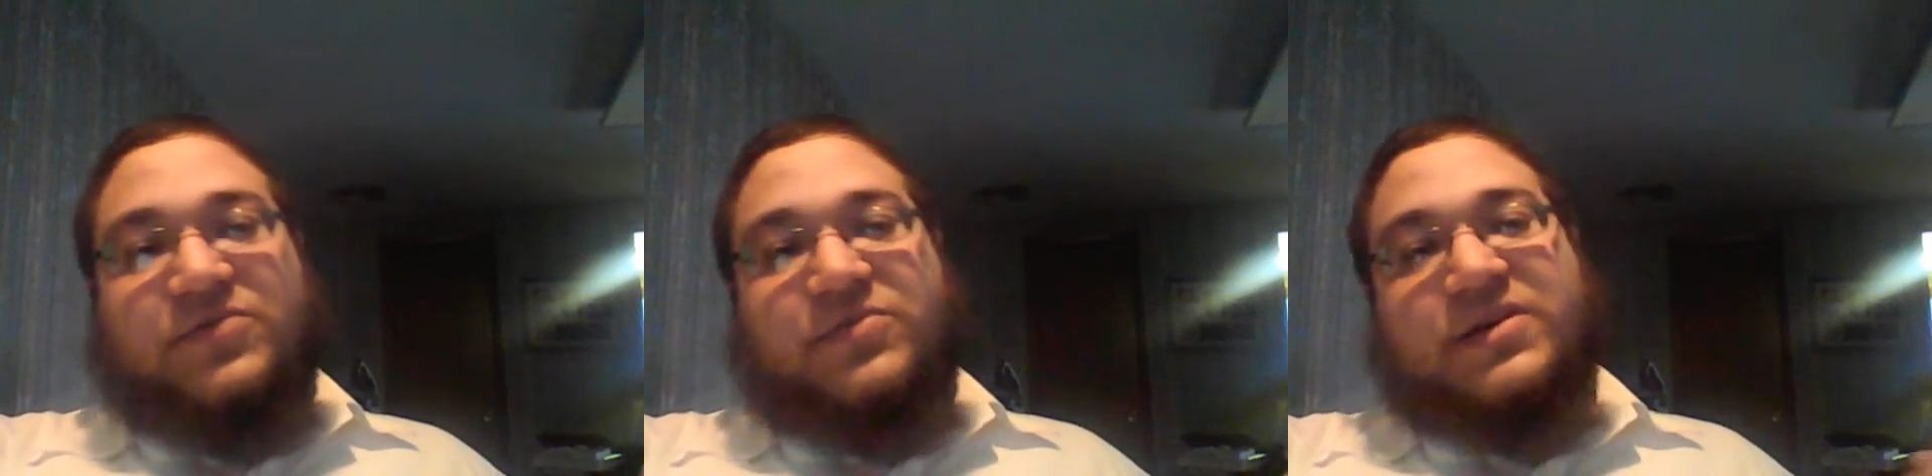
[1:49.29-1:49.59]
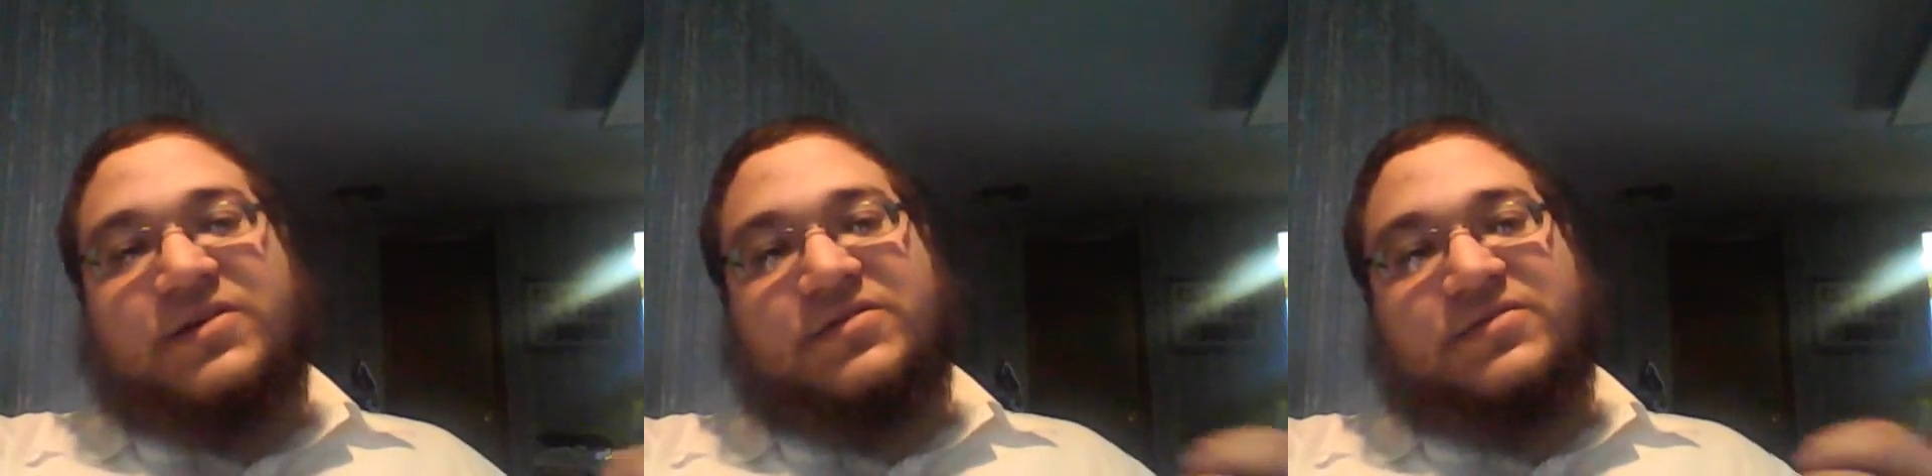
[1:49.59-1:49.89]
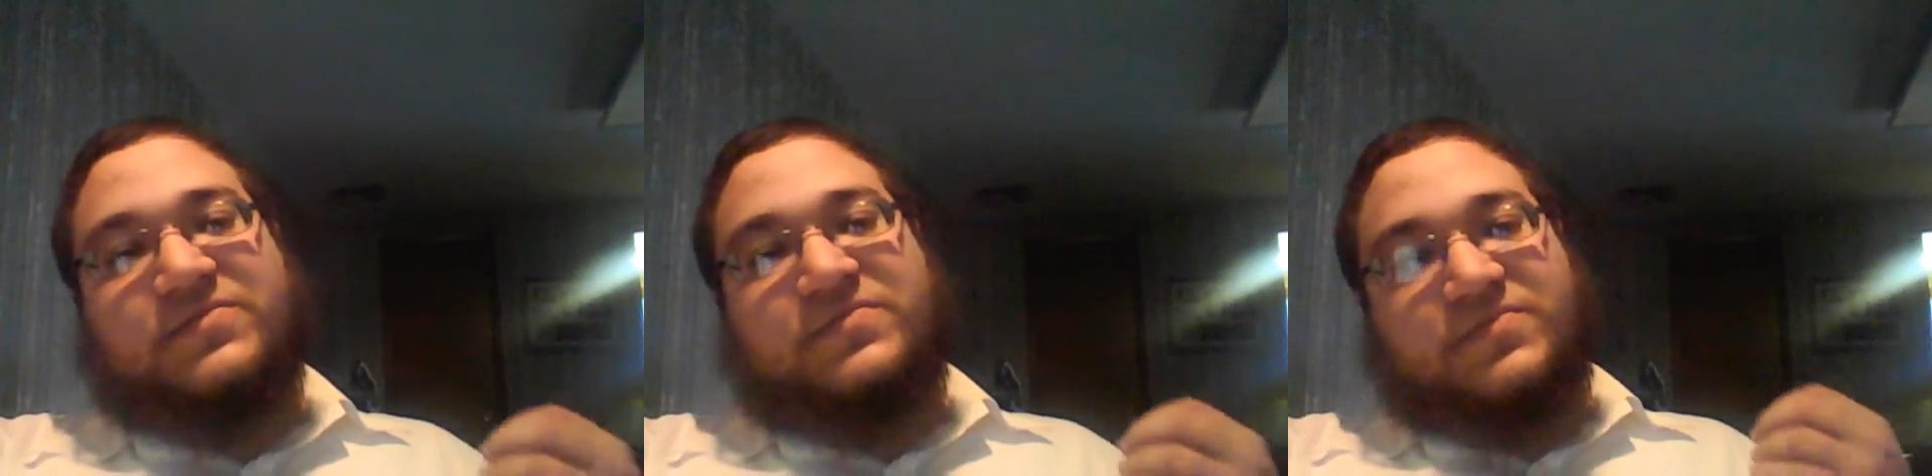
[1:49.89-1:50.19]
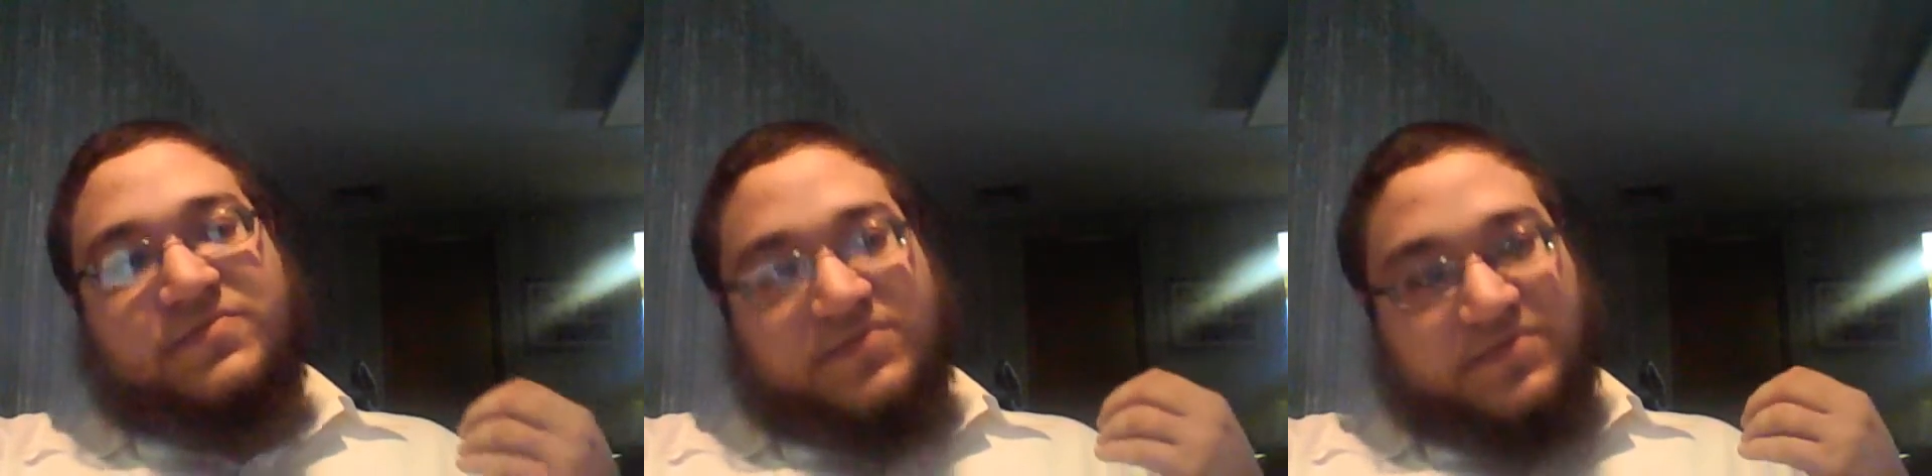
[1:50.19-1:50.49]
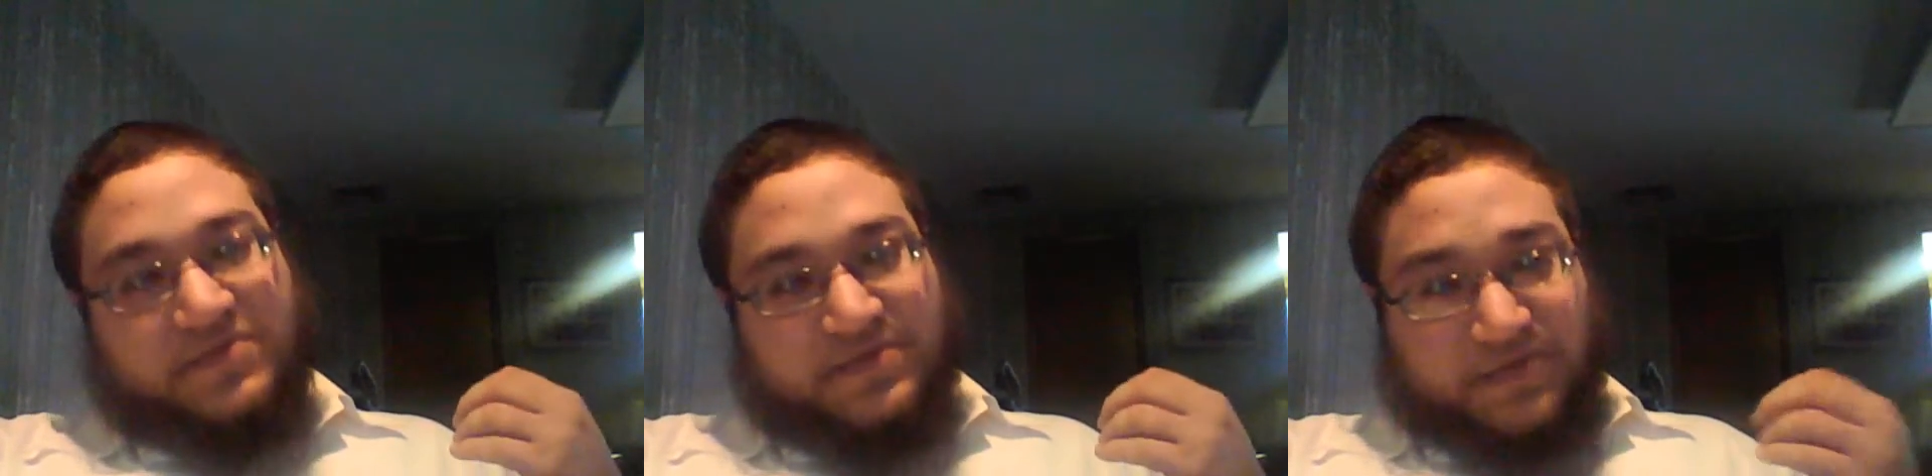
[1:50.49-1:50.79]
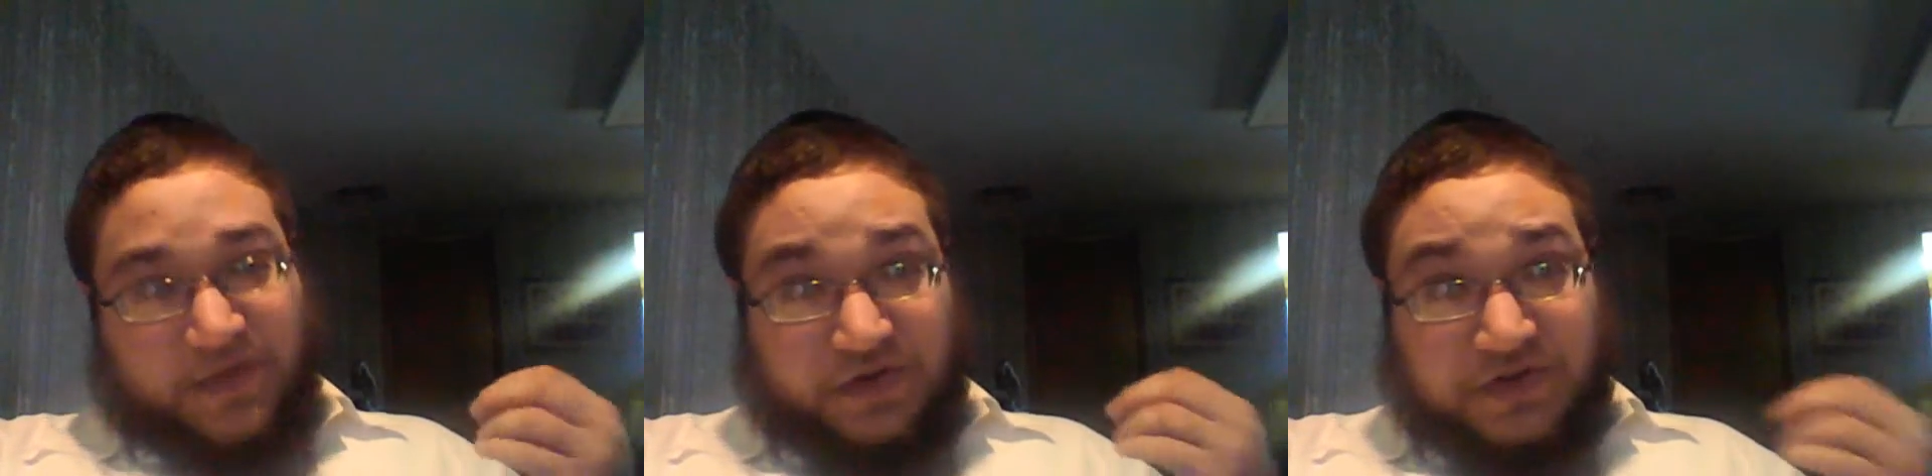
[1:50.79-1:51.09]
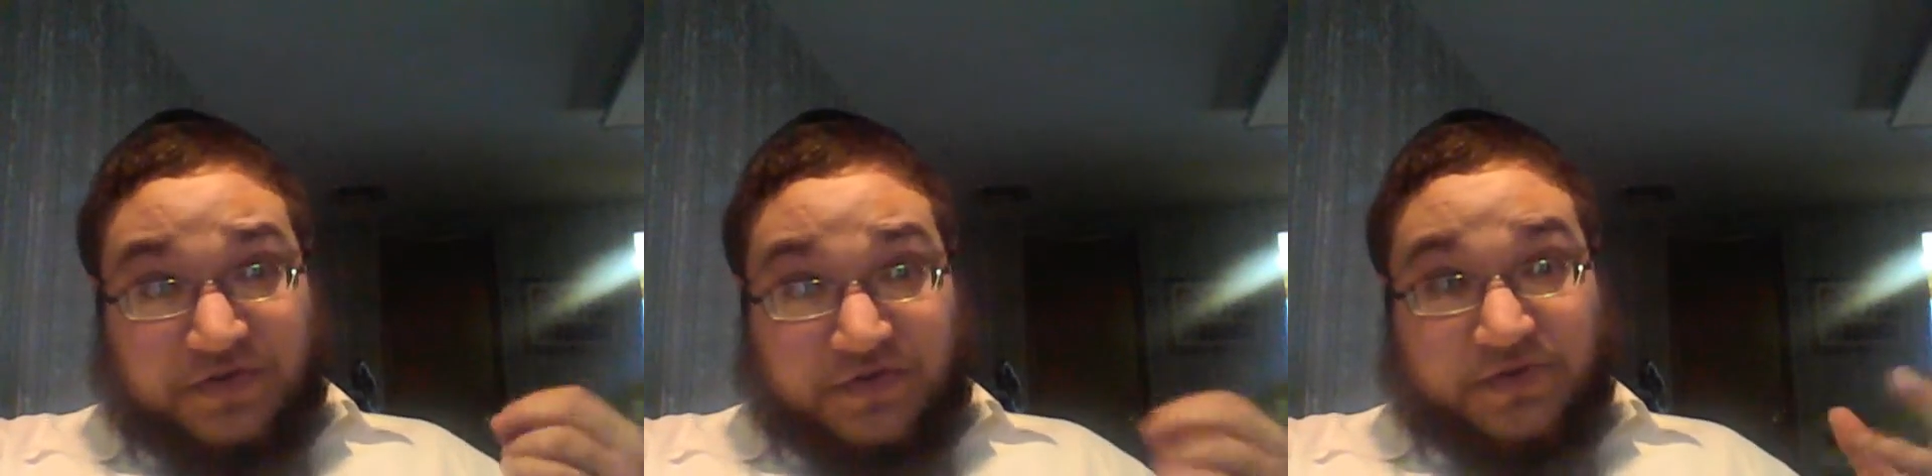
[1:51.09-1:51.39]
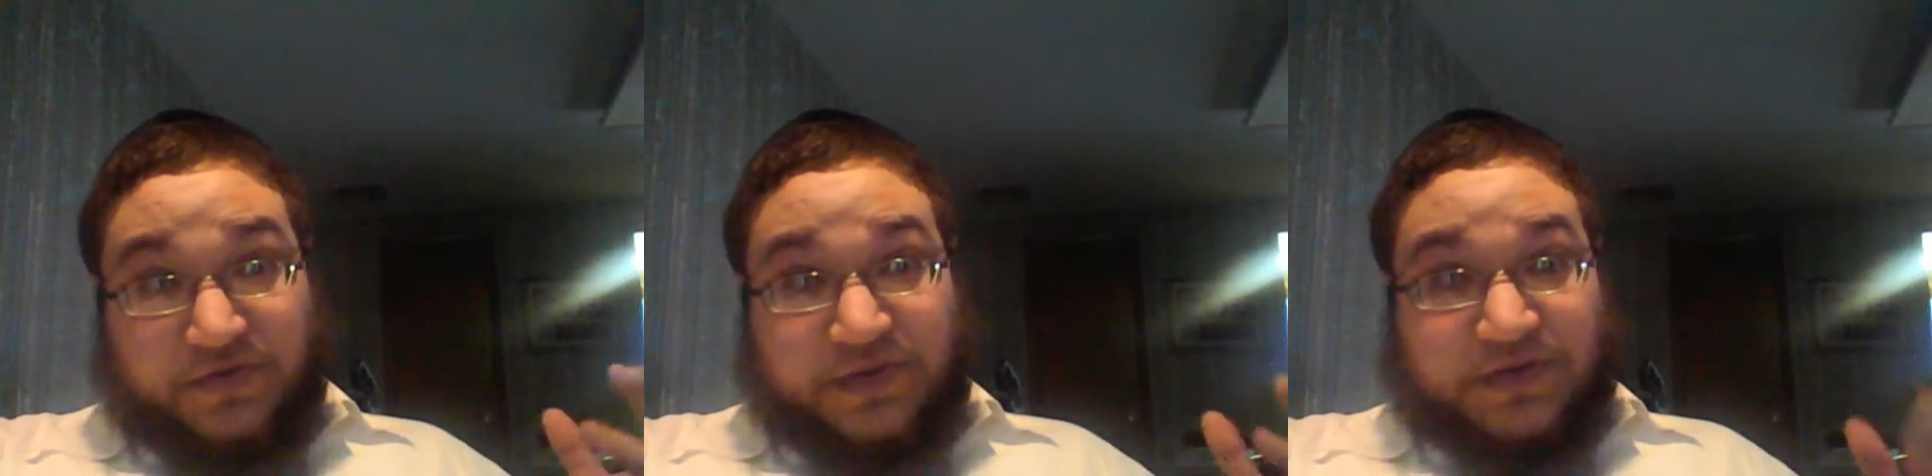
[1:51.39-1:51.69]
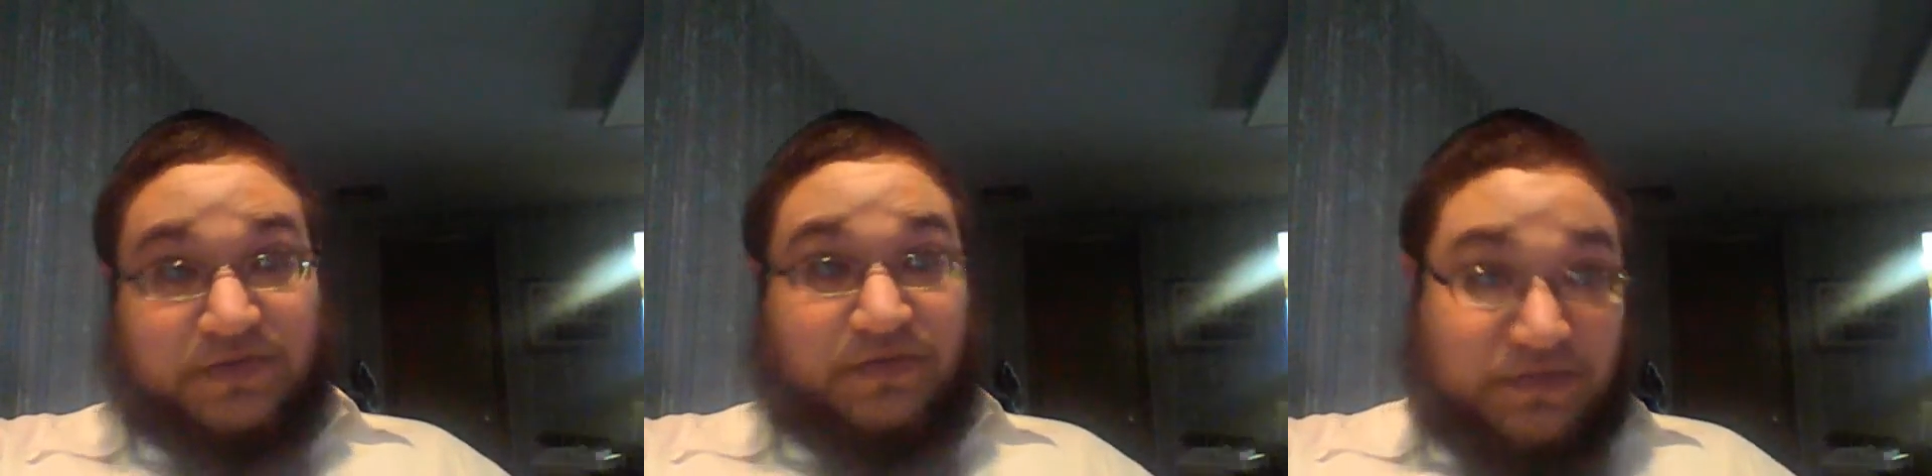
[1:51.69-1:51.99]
When those foods,